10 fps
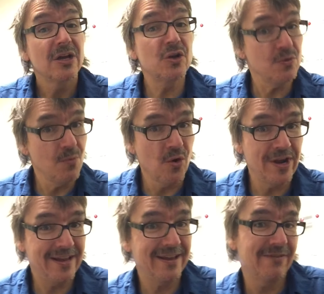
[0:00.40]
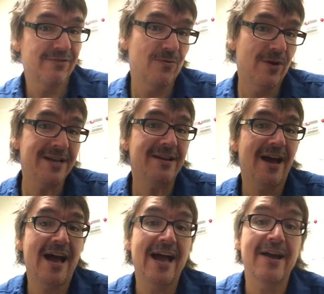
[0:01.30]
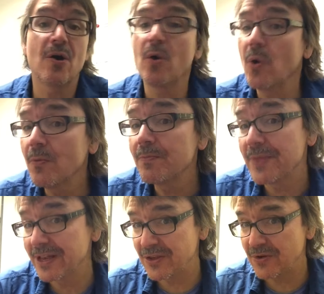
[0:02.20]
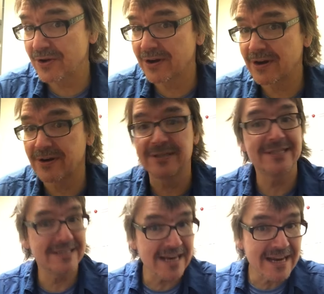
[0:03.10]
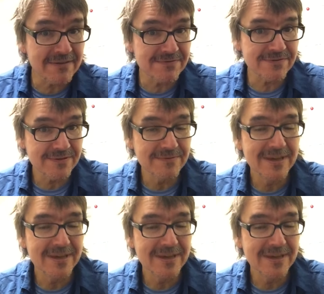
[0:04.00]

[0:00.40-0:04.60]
Good morning, everyone. I hope that you are safe,